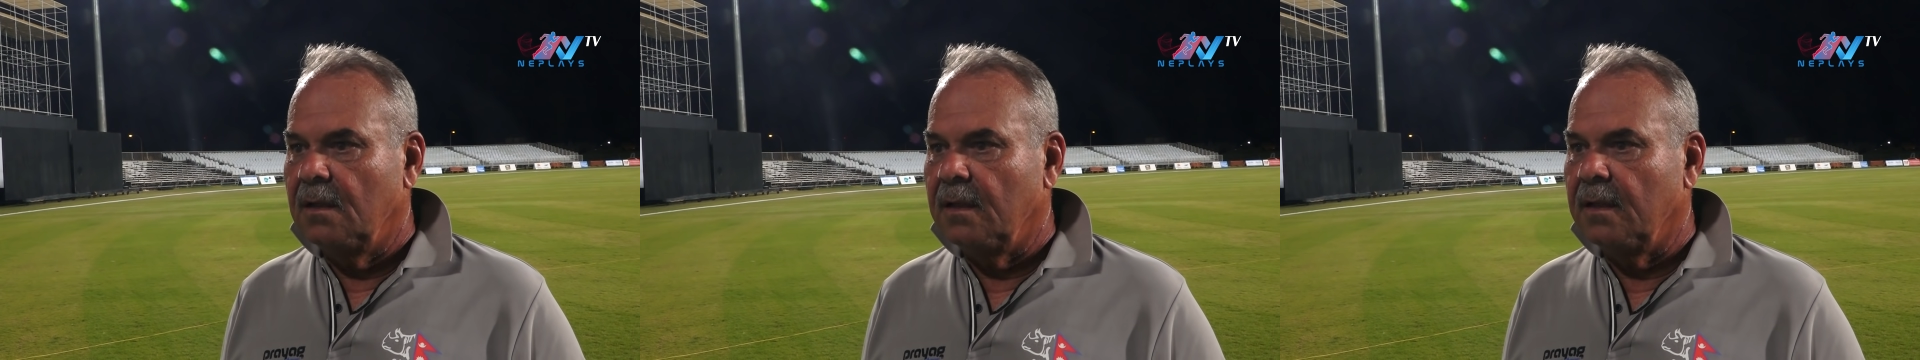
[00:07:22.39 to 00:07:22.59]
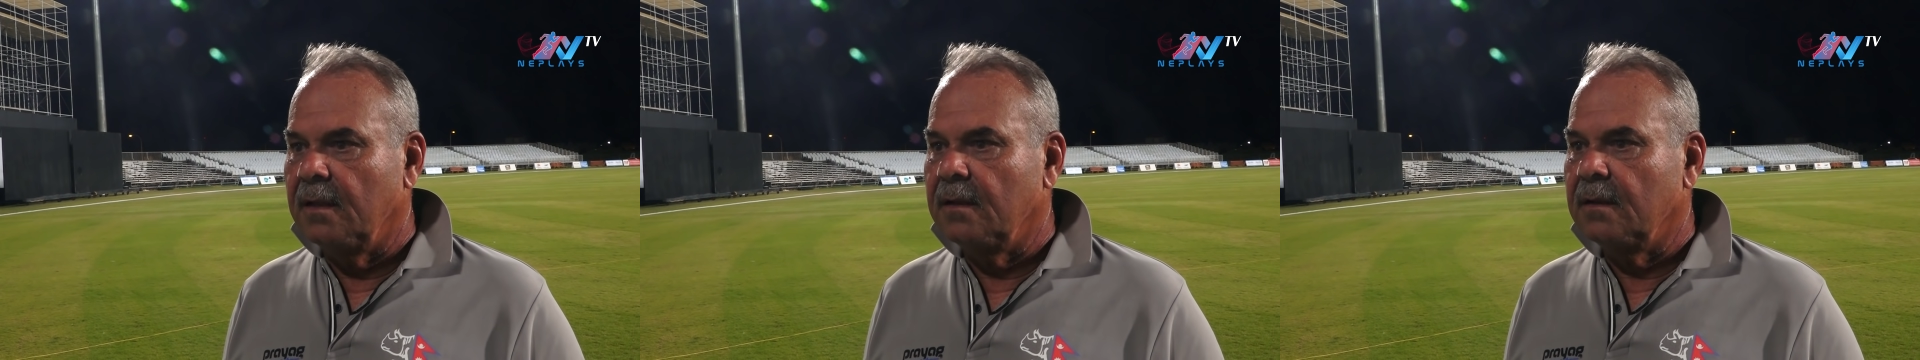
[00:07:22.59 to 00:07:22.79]

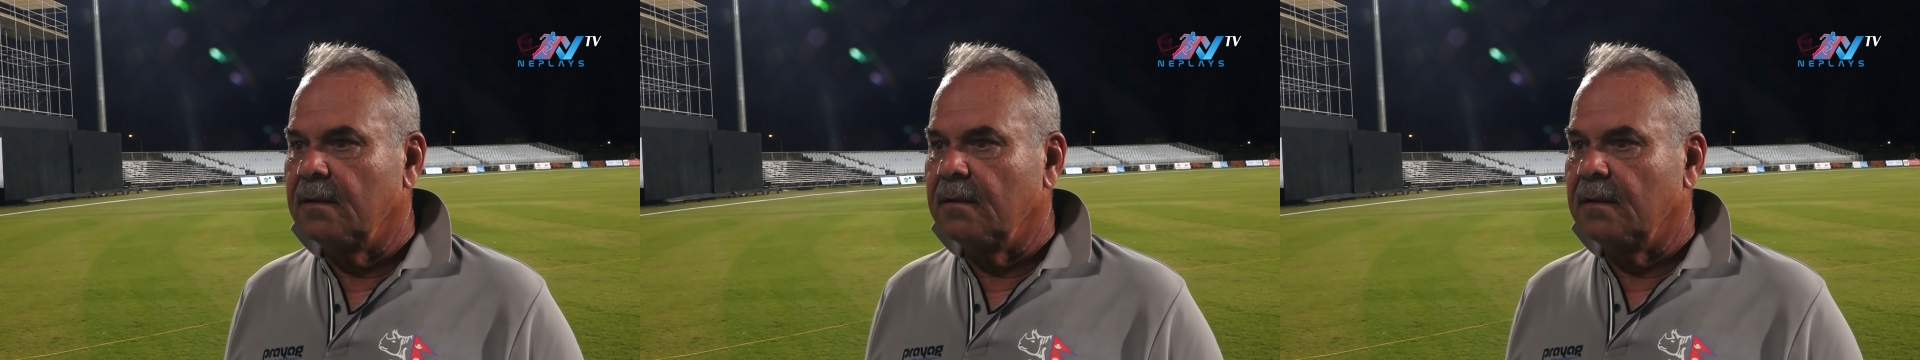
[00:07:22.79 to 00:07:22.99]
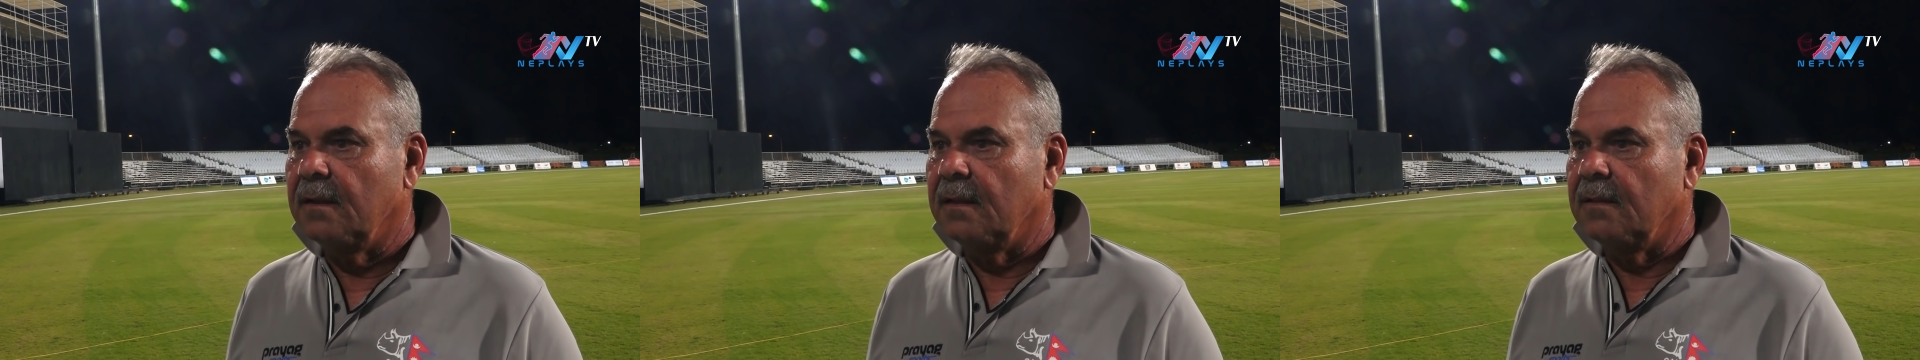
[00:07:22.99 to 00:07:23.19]
And
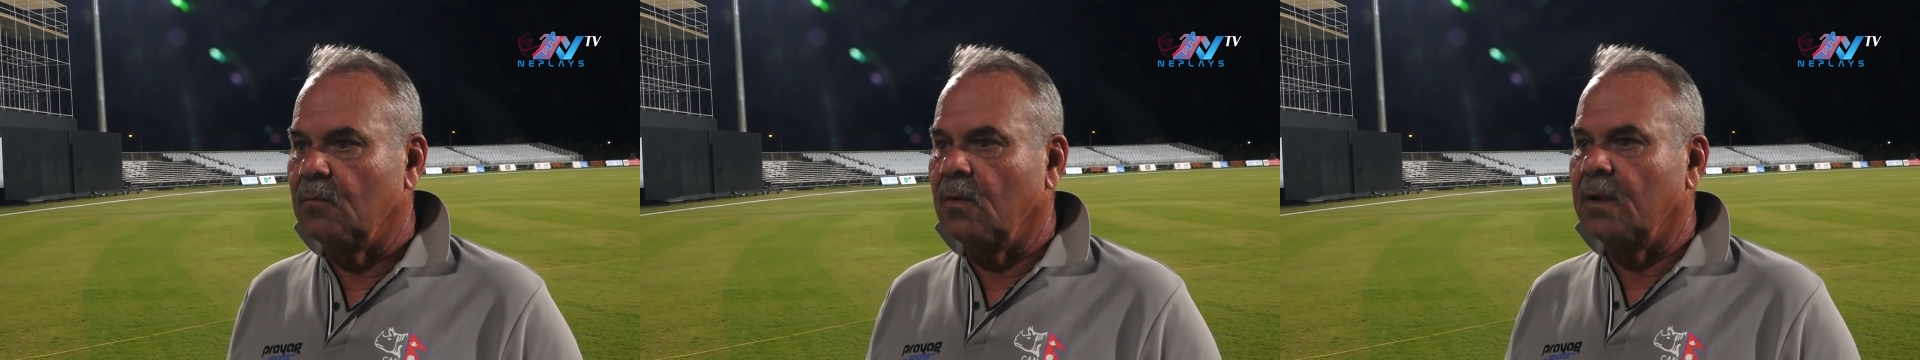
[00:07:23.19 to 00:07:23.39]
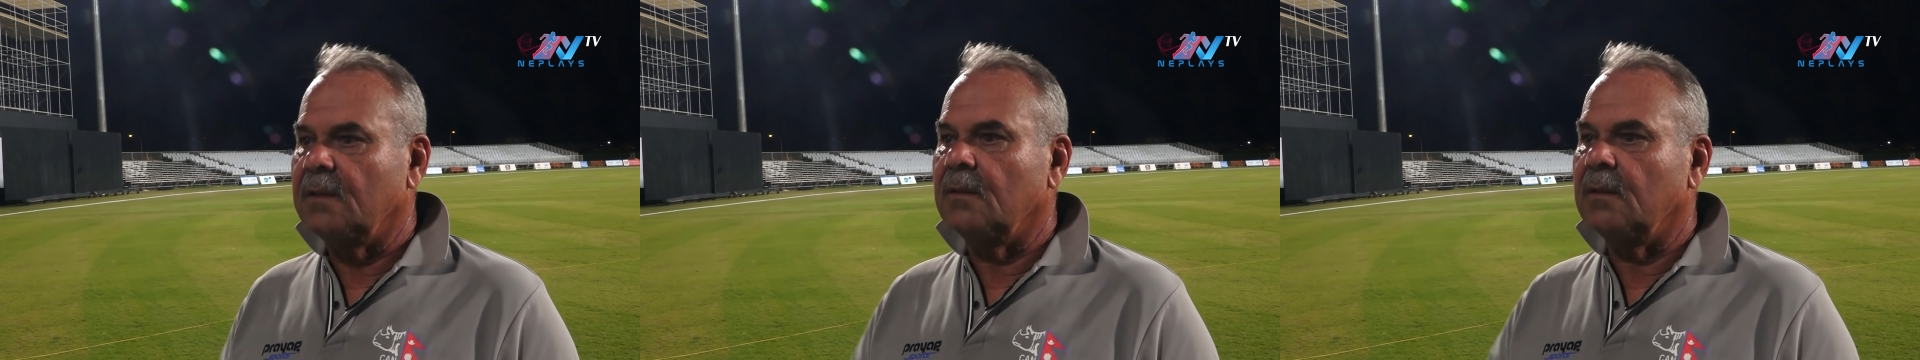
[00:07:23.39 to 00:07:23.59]

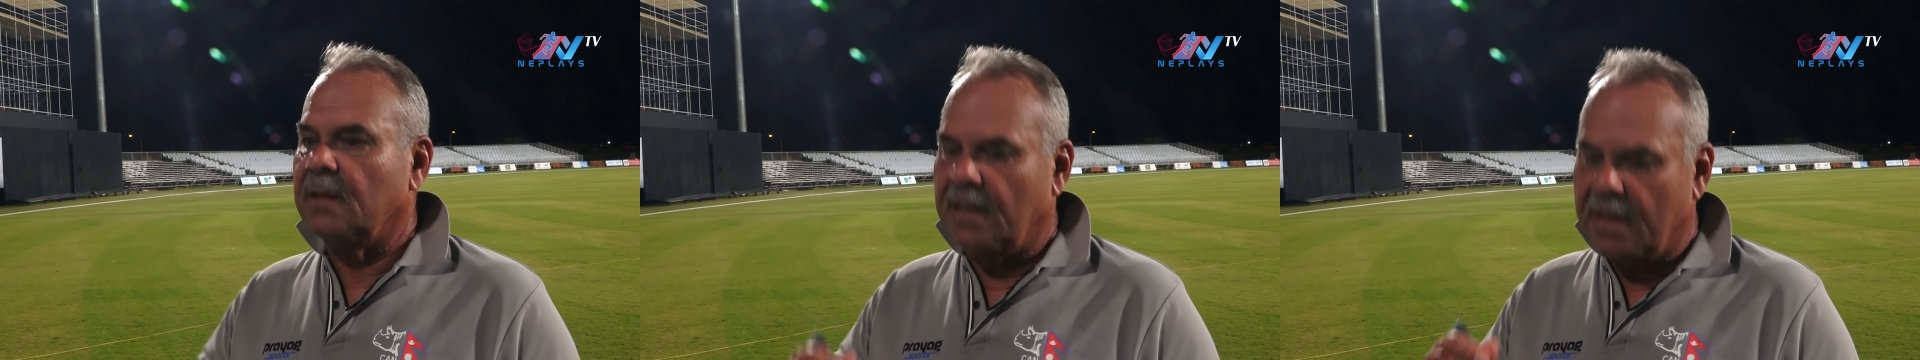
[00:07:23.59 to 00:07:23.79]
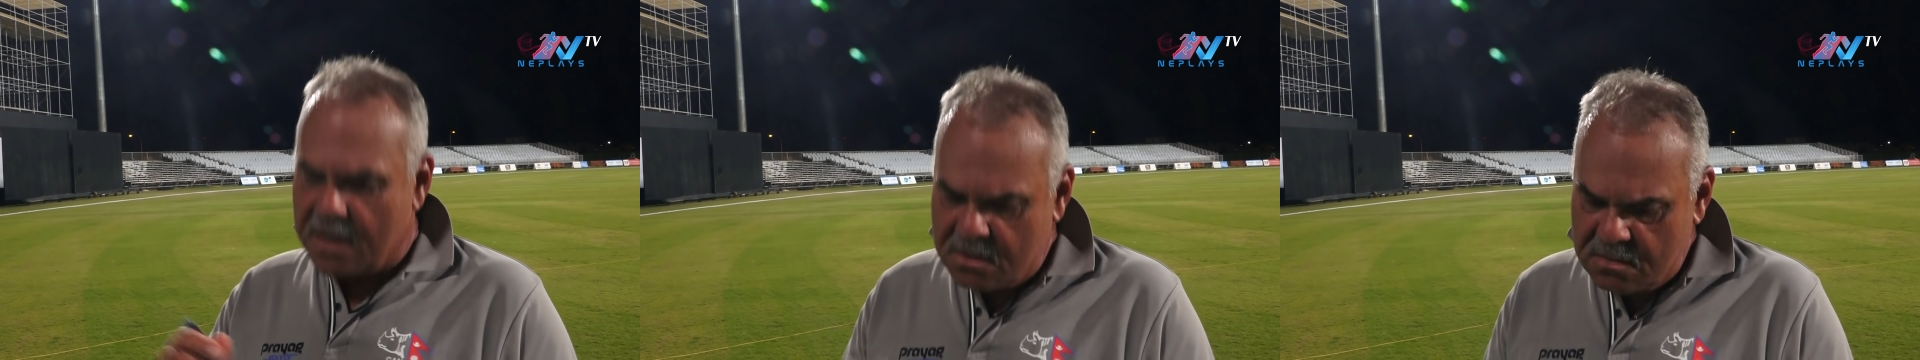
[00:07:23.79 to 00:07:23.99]

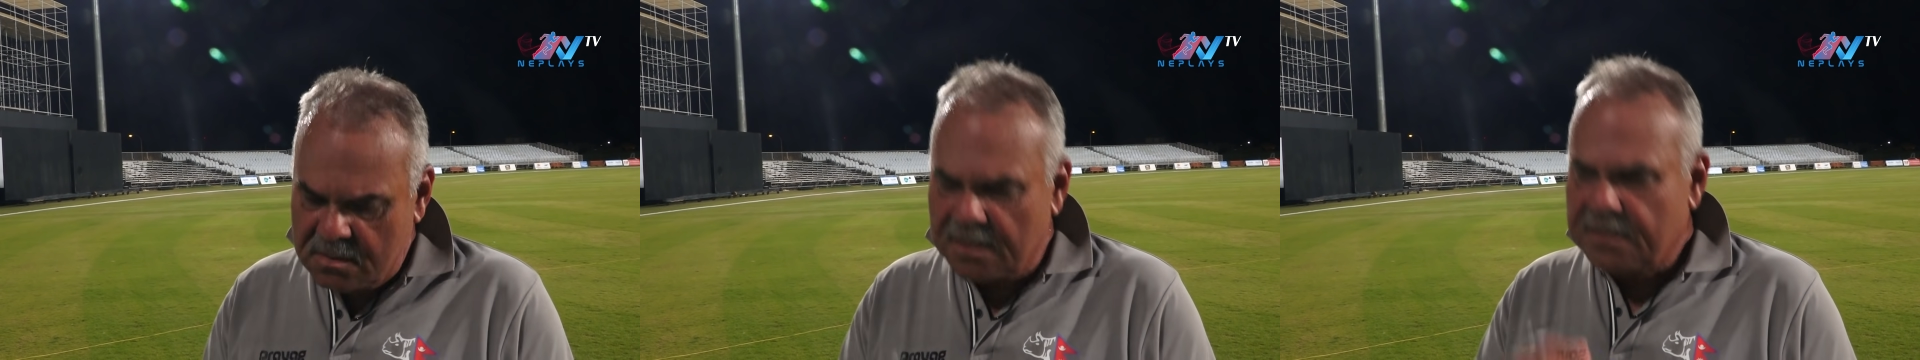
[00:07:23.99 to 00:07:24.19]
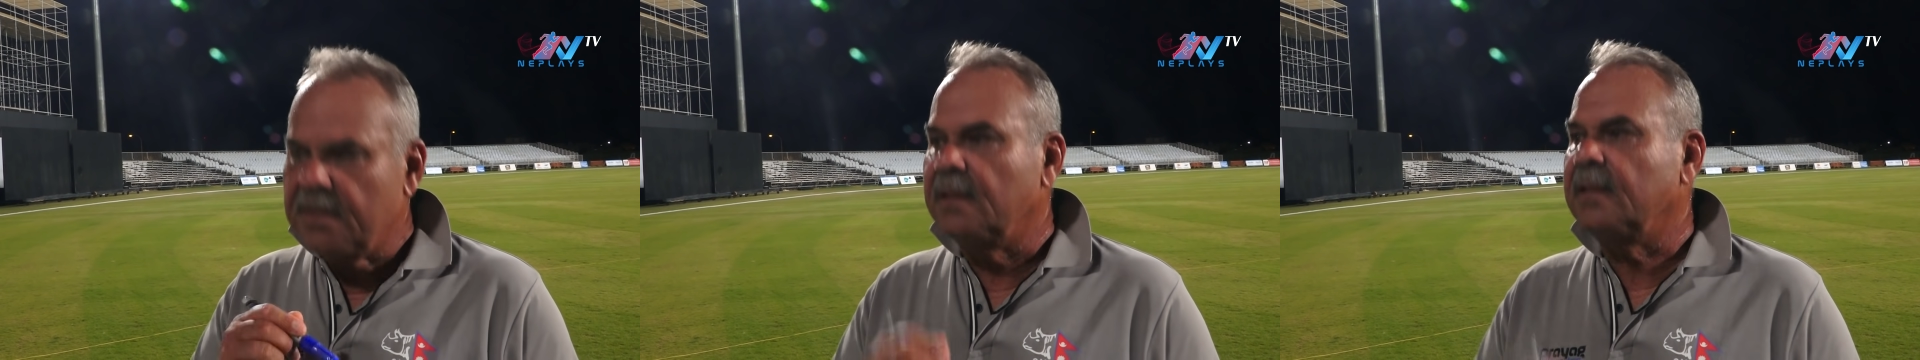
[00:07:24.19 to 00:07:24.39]
the
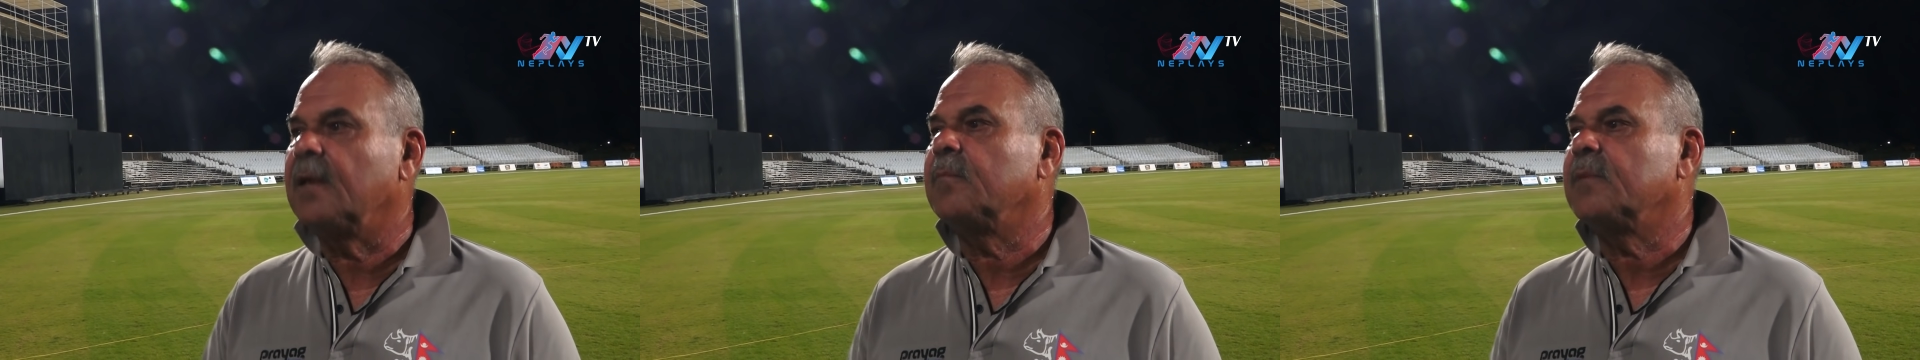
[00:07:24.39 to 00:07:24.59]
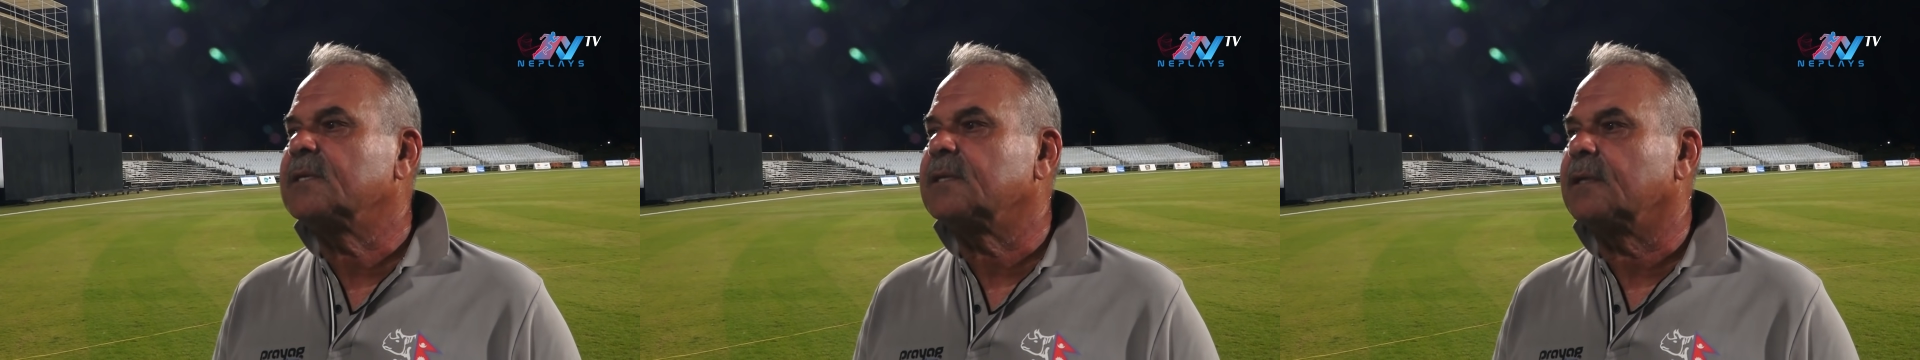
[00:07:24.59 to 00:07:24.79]
only thing
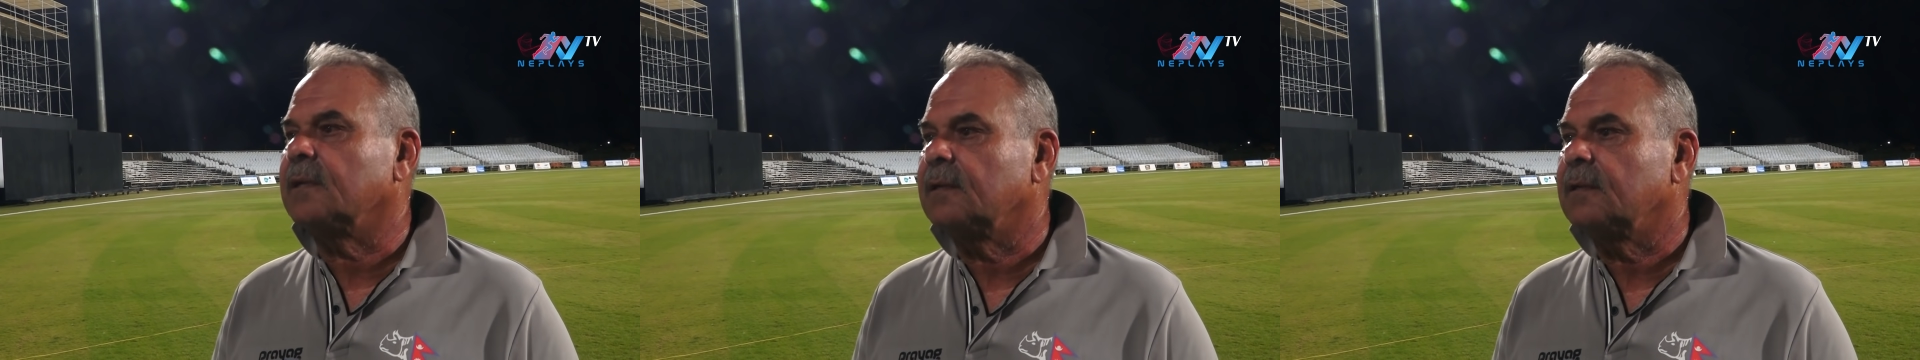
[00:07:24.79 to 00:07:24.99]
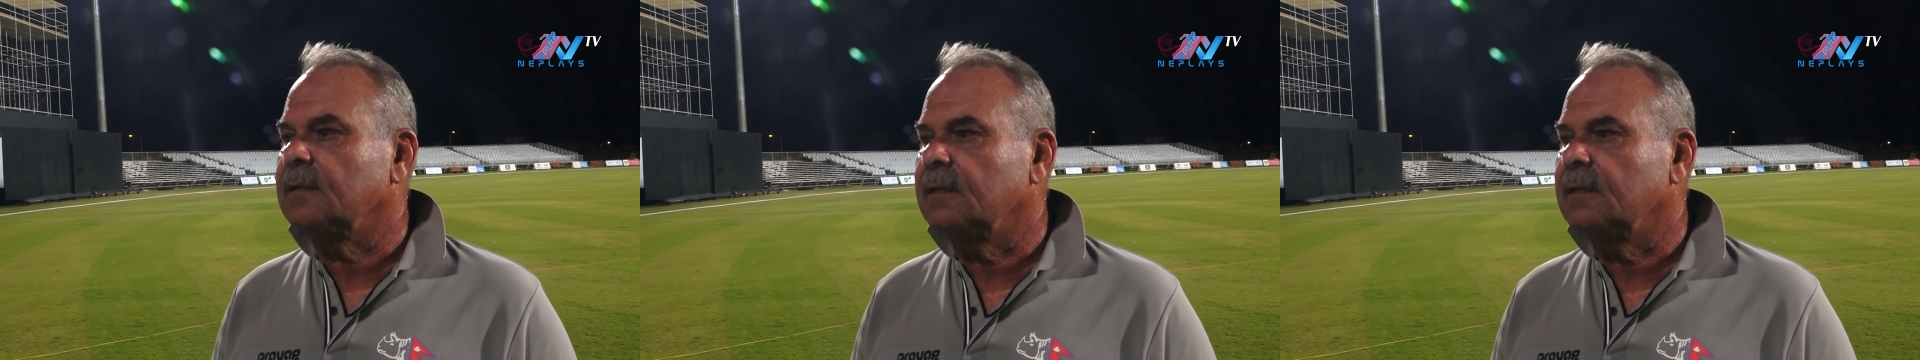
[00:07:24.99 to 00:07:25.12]
they're missing